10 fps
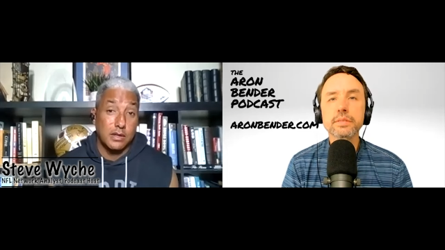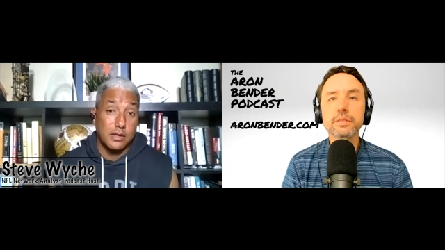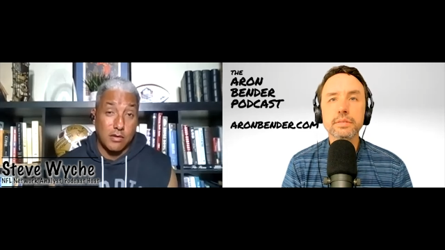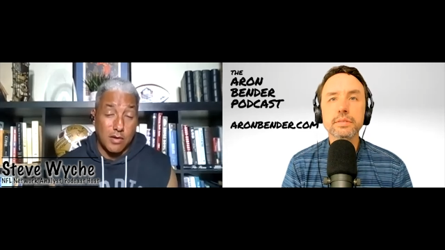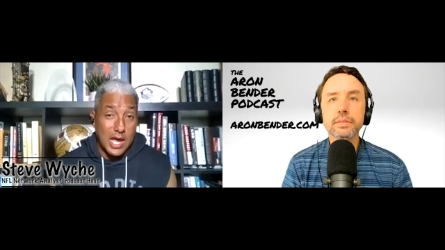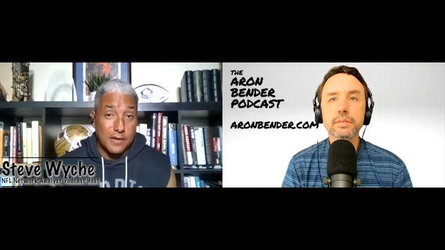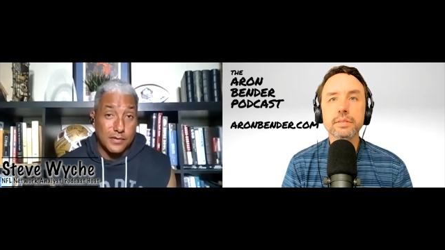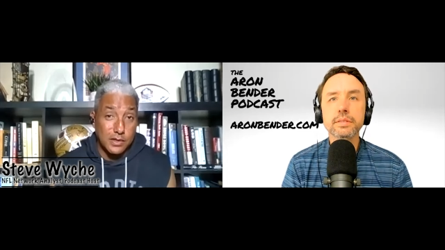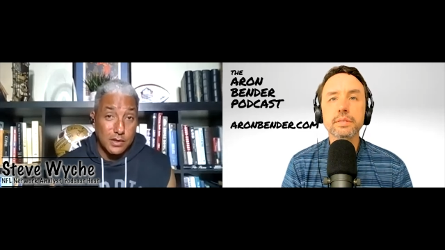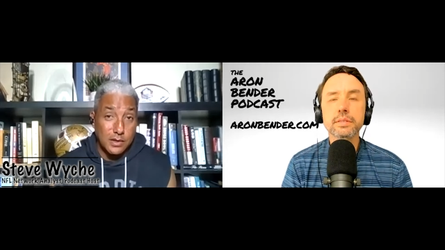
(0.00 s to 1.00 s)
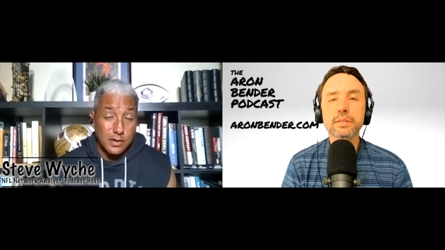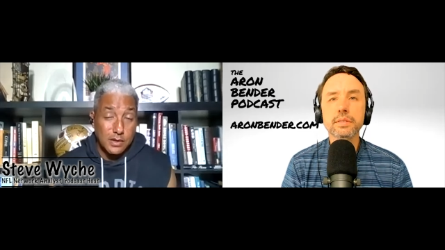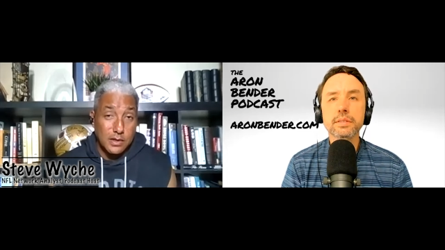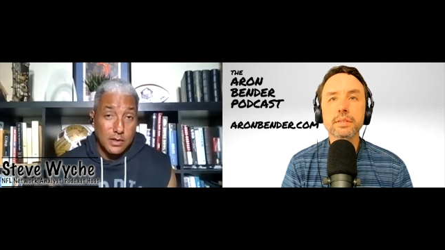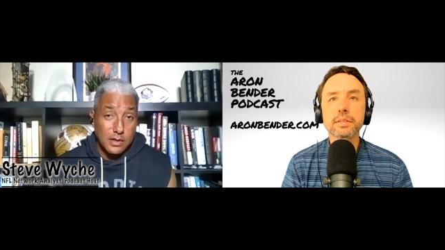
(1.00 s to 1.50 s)
Speaker 1: and to craft
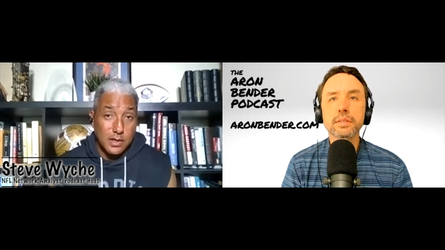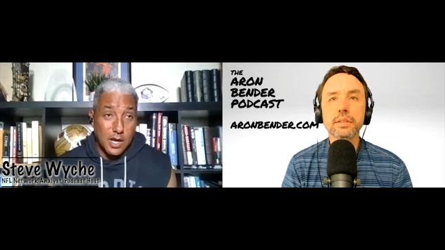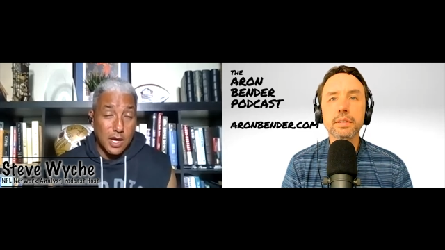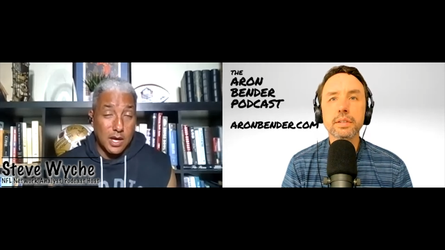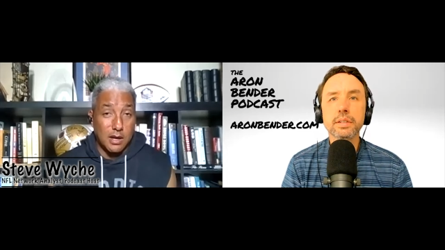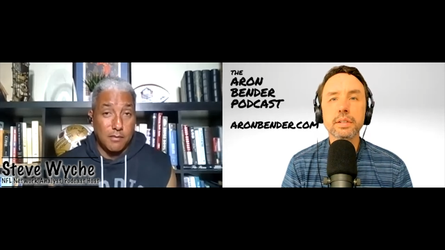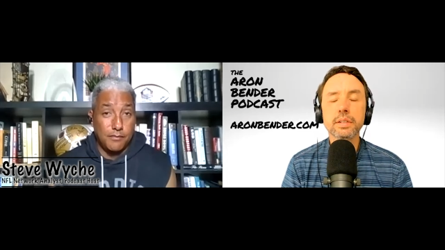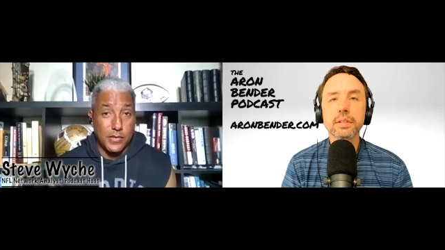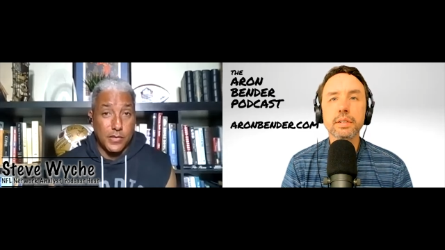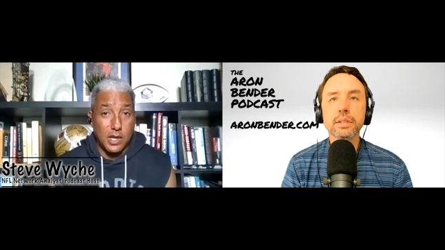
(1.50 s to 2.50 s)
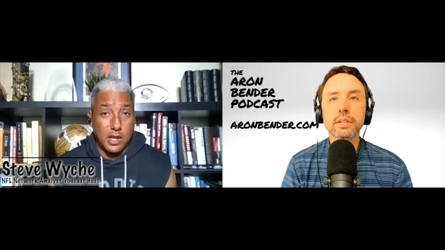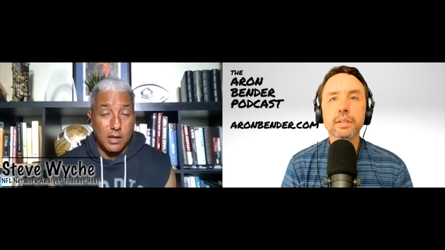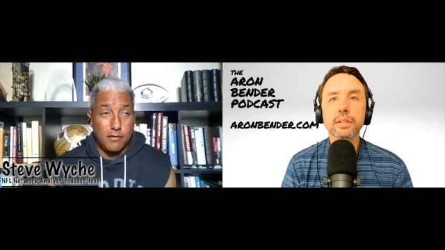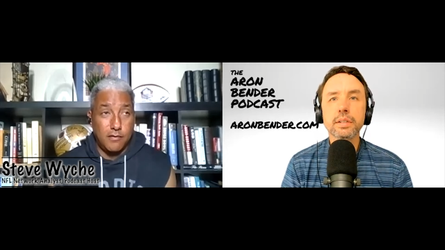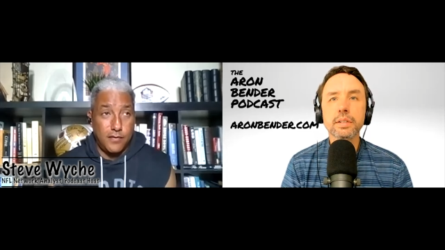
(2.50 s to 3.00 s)
um, a
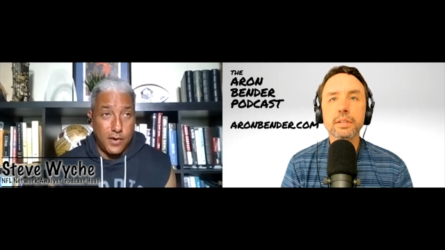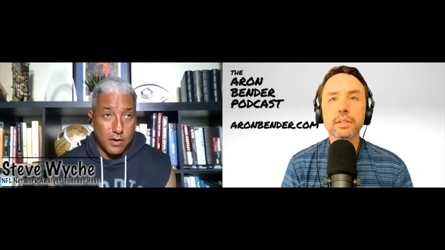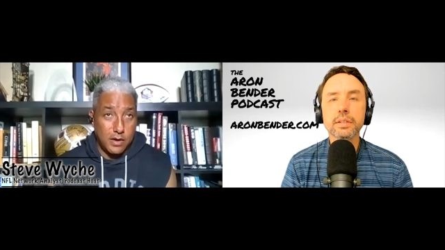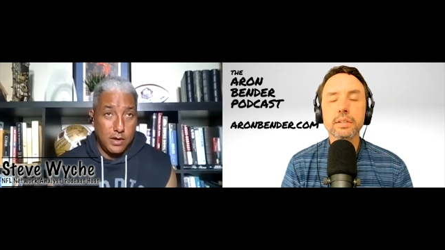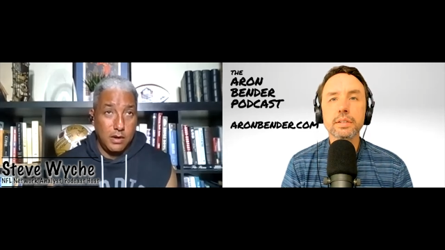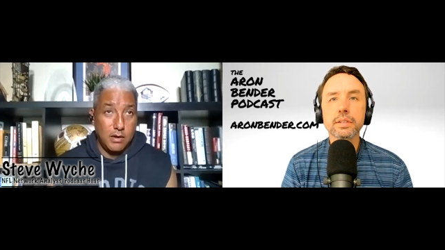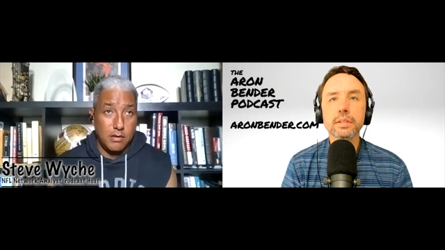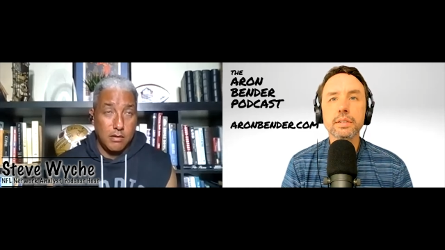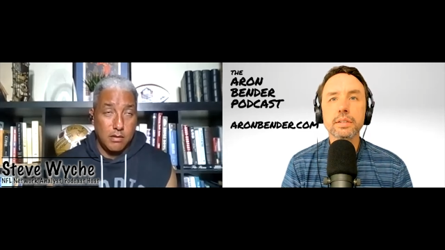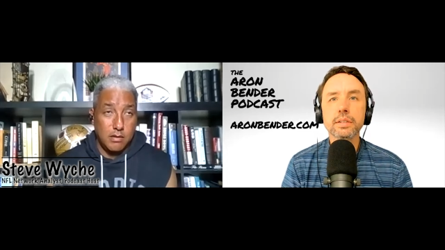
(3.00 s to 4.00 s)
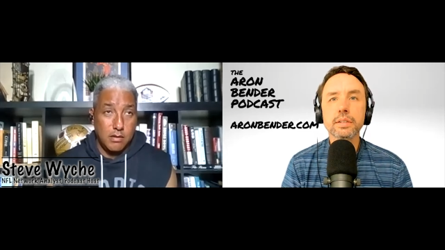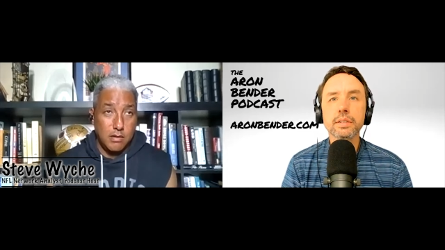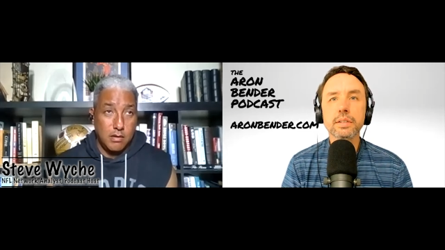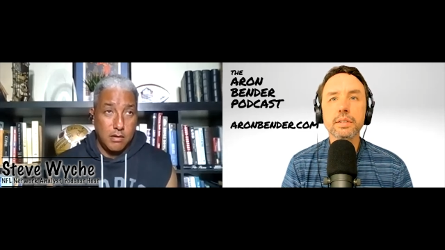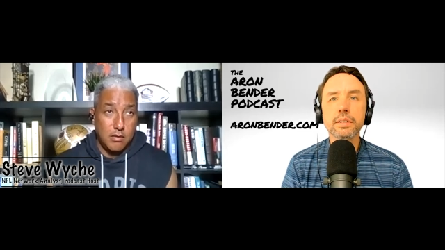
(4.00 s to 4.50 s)
very
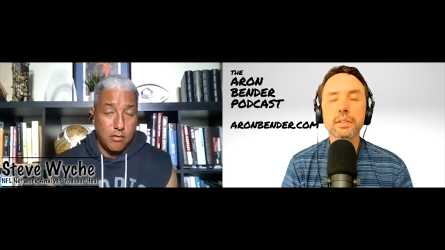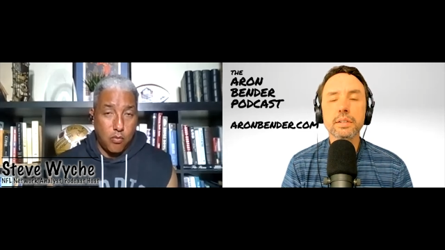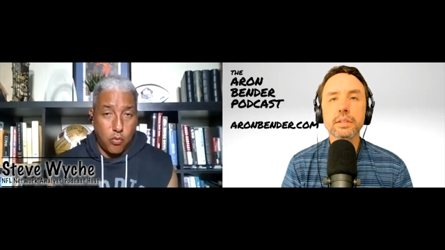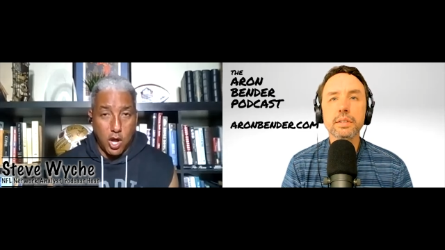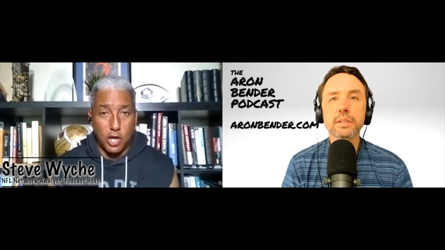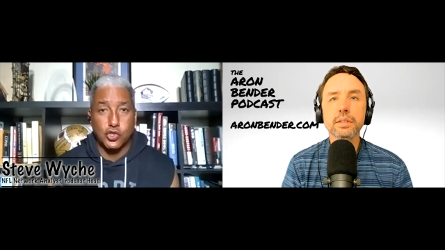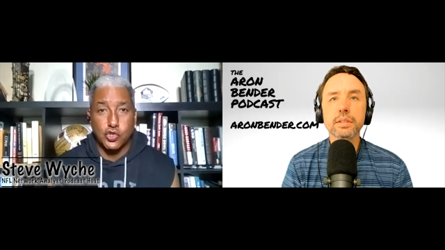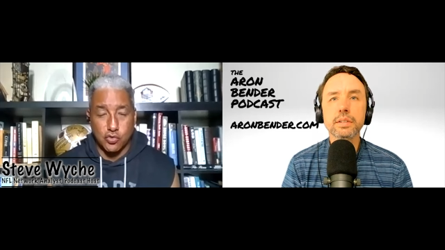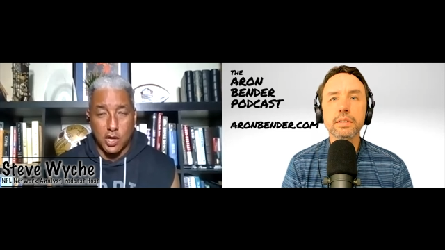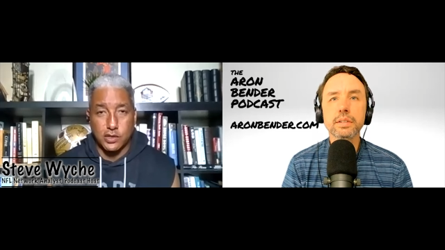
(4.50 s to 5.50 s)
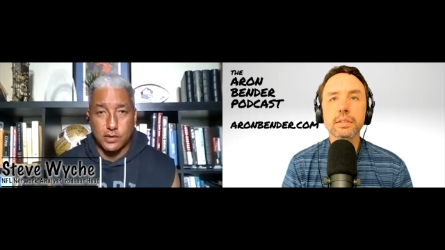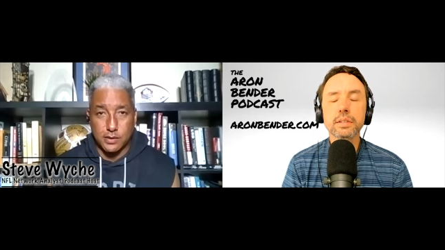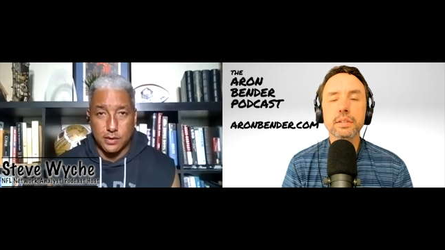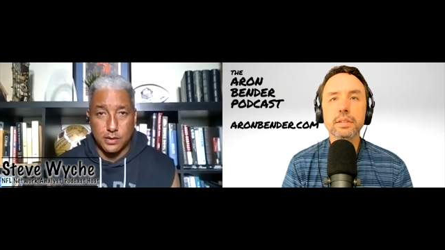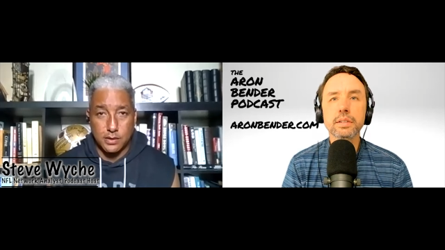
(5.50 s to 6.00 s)
well
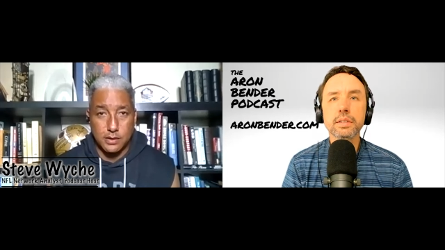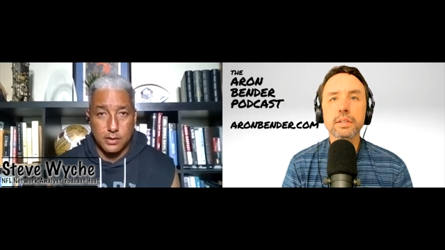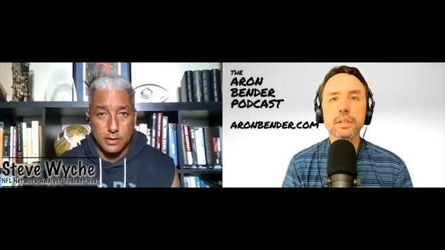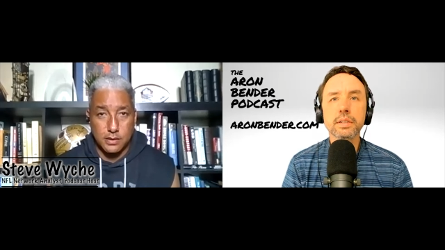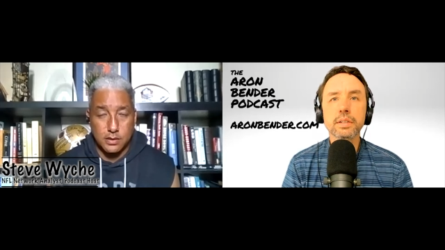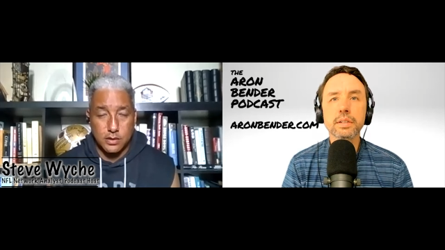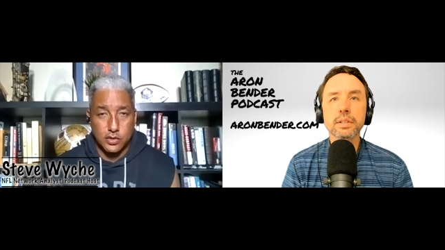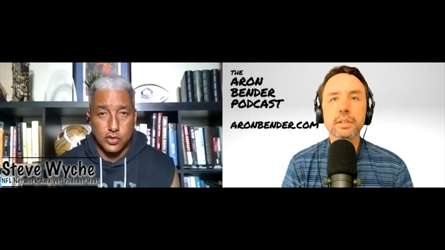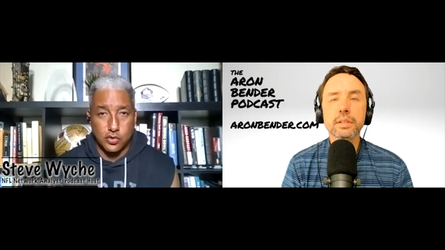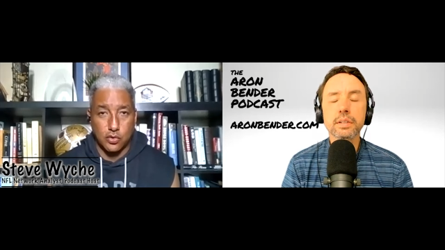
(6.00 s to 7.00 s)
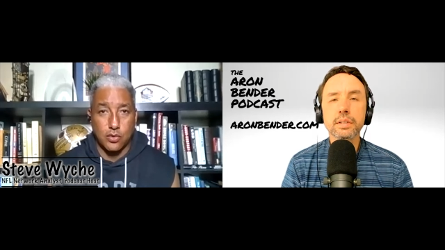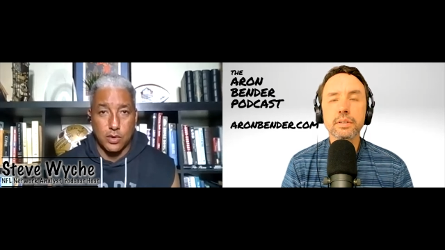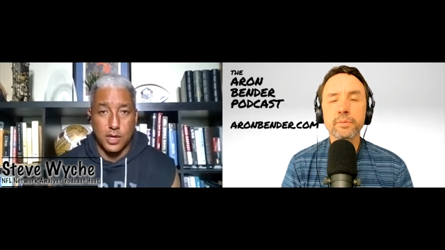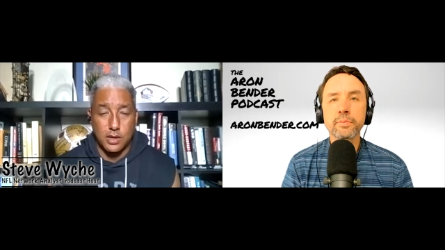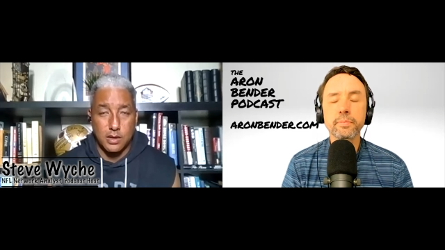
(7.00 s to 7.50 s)
structured
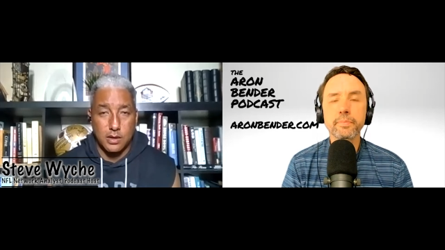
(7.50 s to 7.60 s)
story.